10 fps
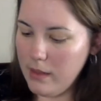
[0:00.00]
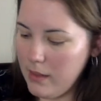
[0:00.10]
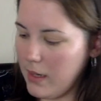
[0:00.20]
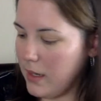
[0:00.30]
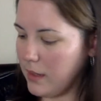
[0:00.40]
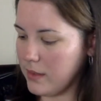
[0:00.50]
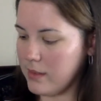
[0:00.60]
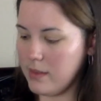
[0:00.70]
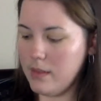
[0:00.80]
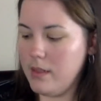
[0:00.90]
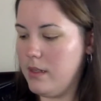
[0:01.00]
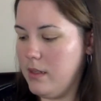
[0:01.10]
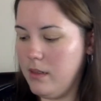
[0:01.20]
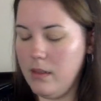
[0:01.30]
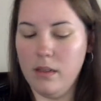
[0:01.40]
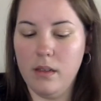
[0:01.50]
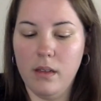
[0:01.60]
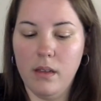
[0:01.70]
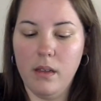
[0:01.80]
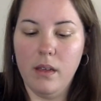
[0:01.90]
Next,
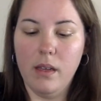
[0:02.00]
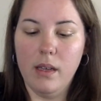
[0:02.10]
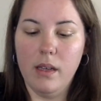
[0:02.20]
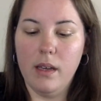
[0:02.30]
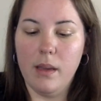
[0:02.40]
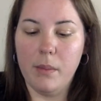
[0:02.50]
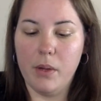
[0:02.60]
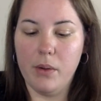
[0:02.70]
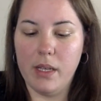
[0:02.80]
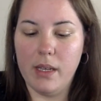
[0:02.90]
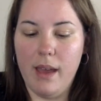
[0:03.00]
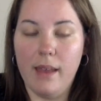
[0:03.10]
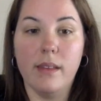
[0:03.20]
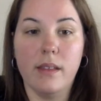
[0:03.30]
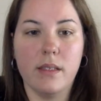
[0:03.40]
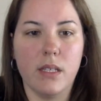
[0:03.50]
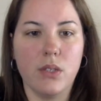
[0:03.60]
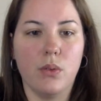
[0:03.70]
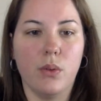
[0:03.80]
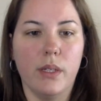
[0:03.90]
I'm going to add the
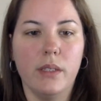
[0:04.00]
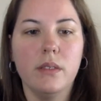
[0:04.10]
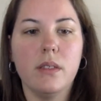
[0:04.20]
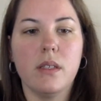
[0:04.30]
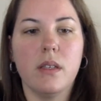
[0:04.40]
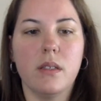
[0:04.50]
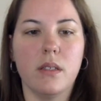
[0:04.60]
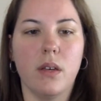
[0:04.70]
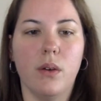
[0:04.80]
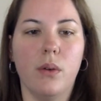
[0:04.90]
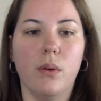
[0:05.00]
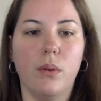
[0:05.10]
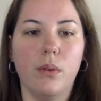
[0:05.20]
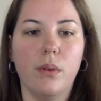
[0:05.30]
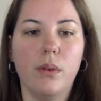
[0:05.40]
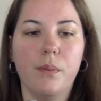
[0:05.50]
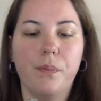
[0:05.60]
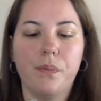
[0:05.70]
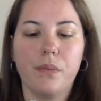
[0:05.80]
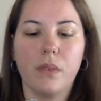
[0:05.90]
essential oils. So
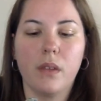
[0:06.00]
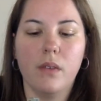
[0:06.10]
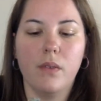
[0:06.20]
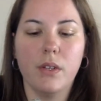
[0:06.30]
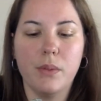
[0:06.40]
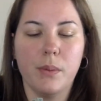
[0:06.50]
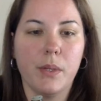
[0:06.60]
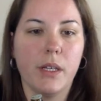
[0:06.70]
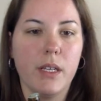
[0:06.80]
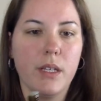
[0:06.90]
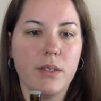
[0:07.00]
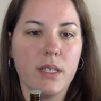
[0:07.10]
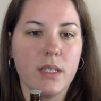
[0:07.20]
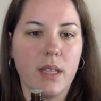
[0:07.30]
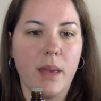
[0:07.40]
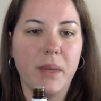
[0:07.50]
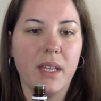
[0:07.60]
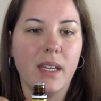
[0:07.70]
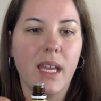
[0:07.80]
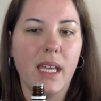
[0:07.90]
first one we're going to use is
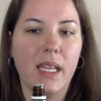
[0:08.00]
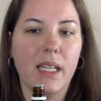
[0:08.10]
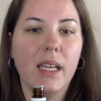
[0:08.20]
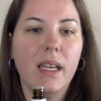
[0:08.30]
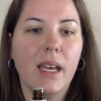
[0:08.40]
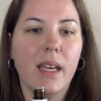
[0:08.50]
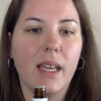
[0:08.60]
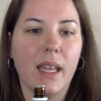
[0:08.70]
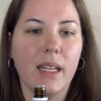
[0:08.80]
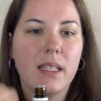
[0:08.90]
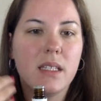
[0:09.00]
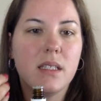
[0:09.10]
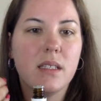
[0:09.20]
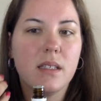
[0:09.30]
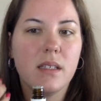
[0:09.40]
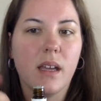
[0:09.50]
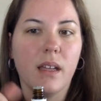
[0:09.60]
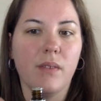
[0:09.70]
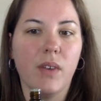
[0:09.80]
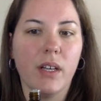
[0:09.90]
lemon, and again, it's
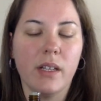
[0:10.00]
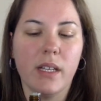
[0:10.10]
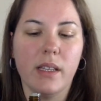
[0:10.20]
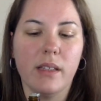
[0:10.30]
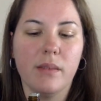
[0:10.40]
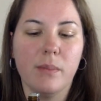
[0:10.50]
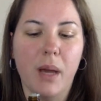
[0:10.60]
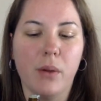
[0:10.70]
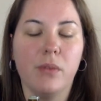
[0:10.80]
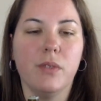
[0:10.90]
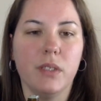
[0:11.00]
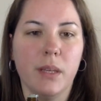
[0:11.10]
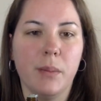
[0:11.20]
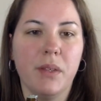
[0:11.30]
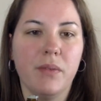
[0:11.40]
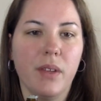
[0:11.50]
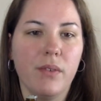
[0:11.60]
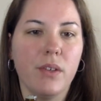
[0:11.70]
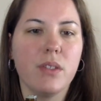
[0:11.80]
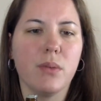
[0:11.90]
got a very powerful lemon
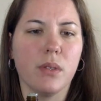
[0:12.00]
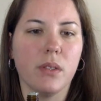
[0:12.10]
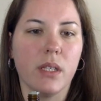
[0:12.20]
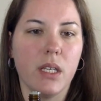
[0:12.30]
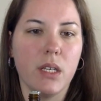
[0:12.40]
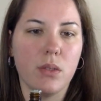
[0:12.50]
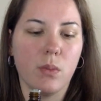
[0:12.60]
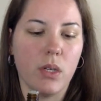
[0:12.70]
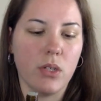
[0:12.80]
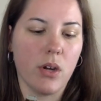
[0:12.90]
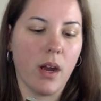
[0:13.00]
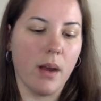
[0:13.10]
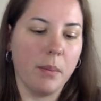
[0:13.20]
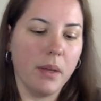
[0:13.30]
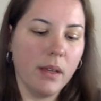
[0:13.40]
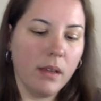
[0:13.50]
flavor, so we're only going to use one drop.